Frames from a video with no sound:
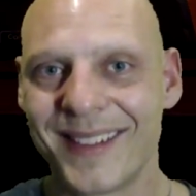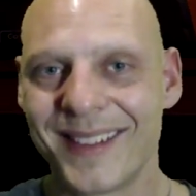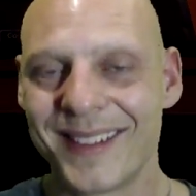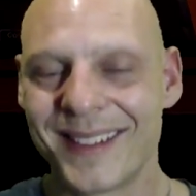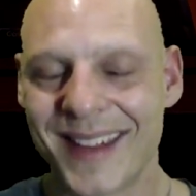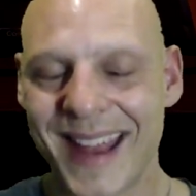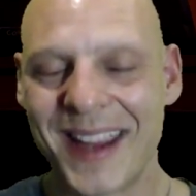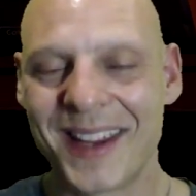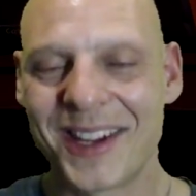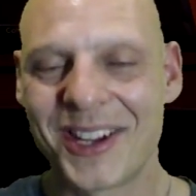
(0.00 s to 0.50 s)

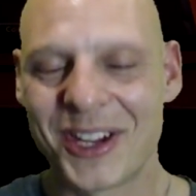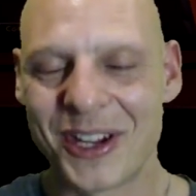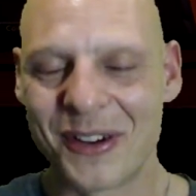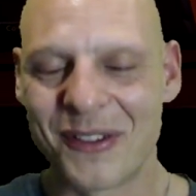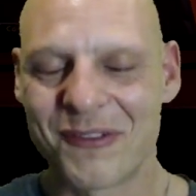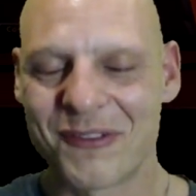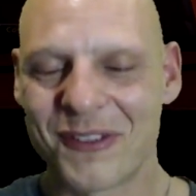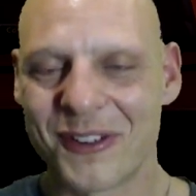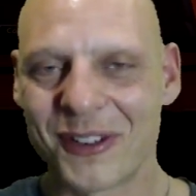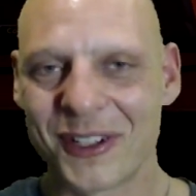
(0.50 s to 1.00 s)
Thank you
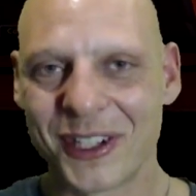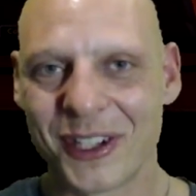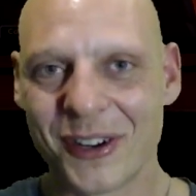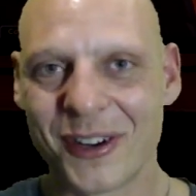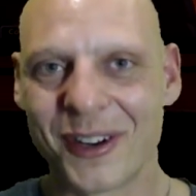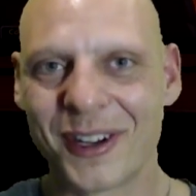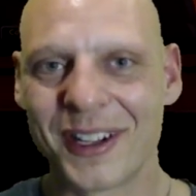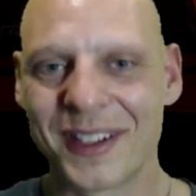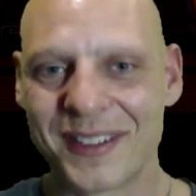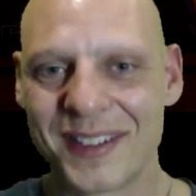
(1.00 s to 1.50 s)
for
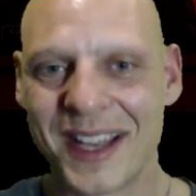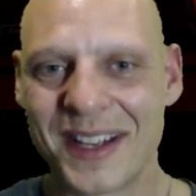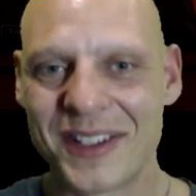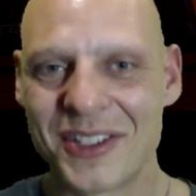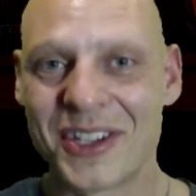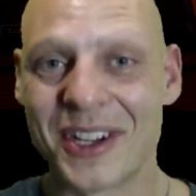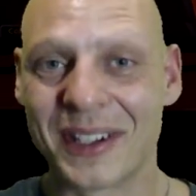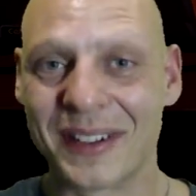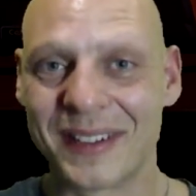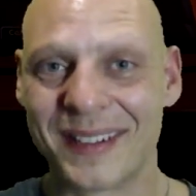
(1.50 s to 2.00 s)
your
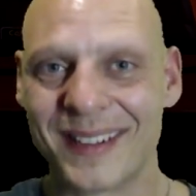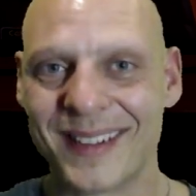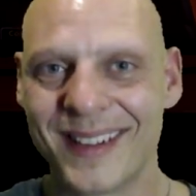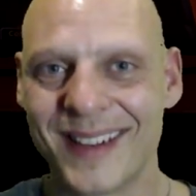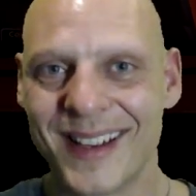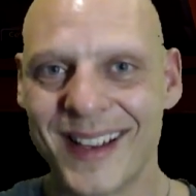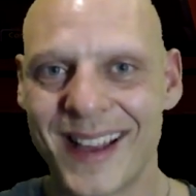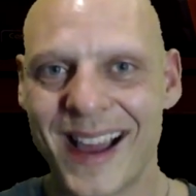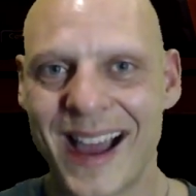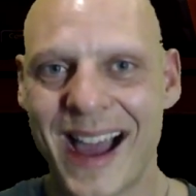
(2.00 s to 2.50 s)
attention.
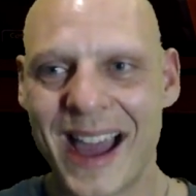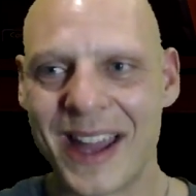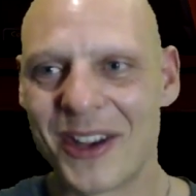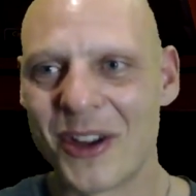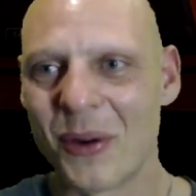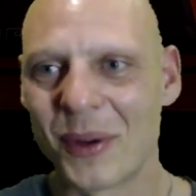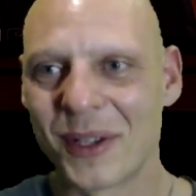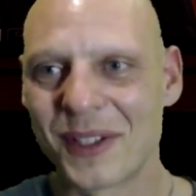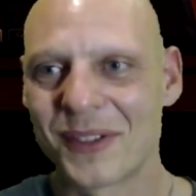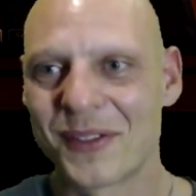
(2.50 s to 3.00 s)
I
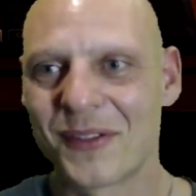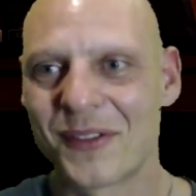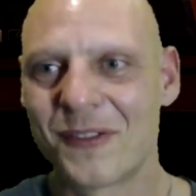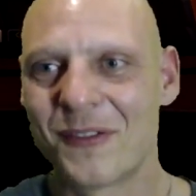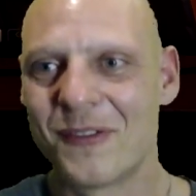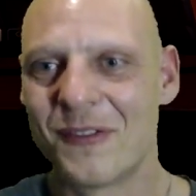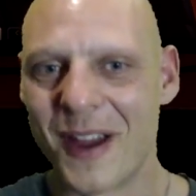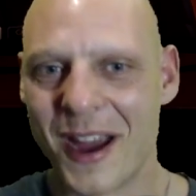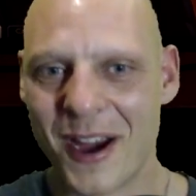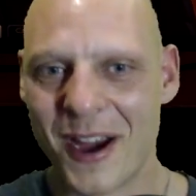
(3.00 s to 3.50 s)
know it's
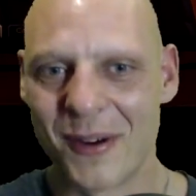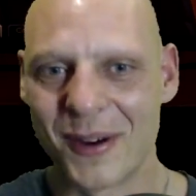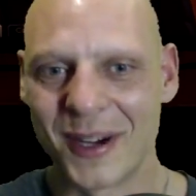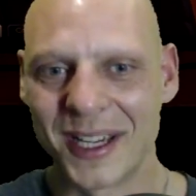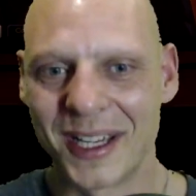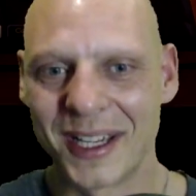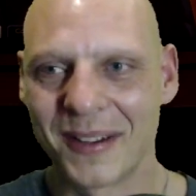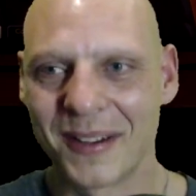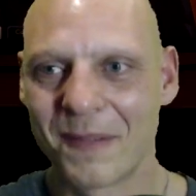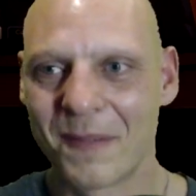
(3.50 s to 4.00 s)

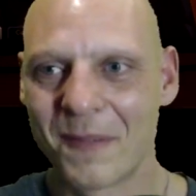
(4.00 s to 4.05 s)
very